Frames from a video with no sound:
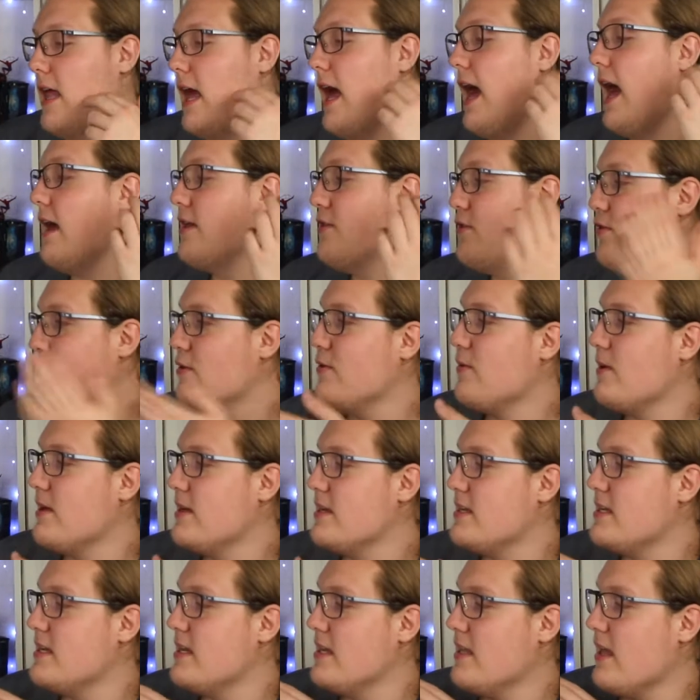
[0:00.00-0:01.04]
I sort of want to
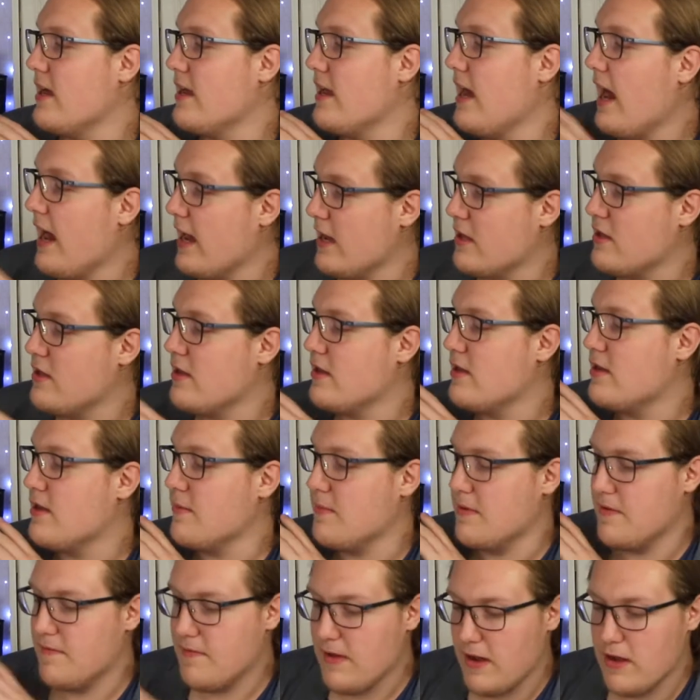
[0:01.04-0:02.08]
see a lot of action, some
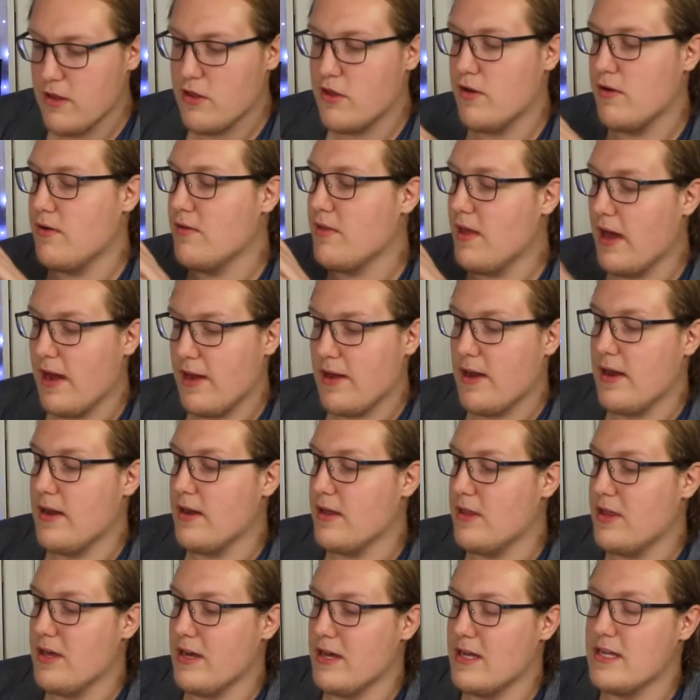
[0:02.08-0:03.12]
adventure, that kind
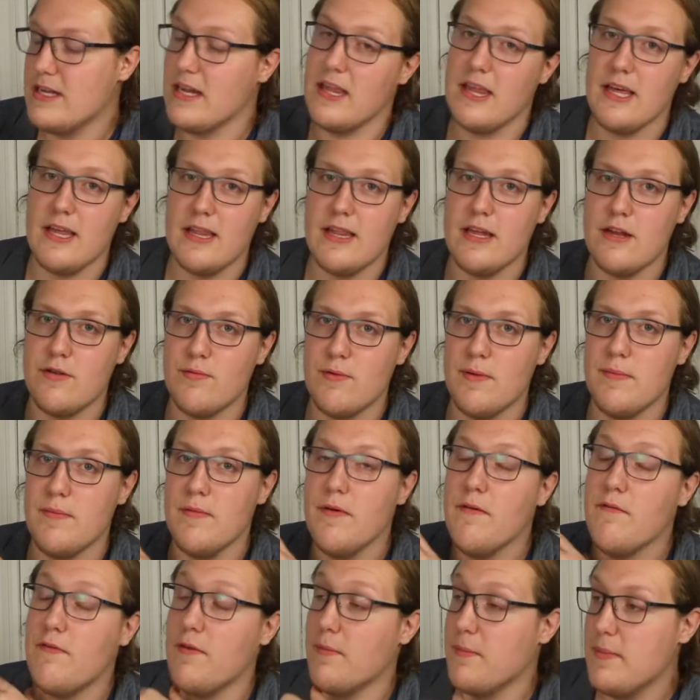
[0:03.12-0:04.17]
of thing, because I think that's what,
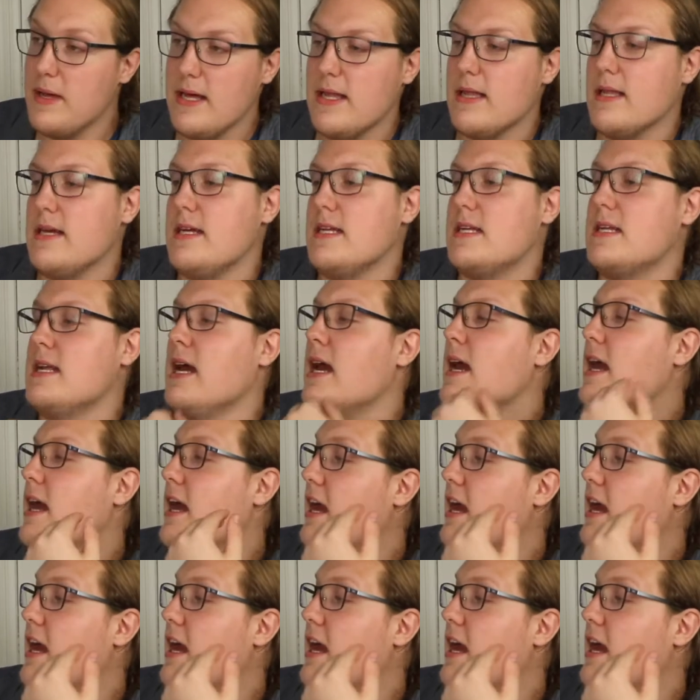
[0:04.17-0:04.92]
for me at least,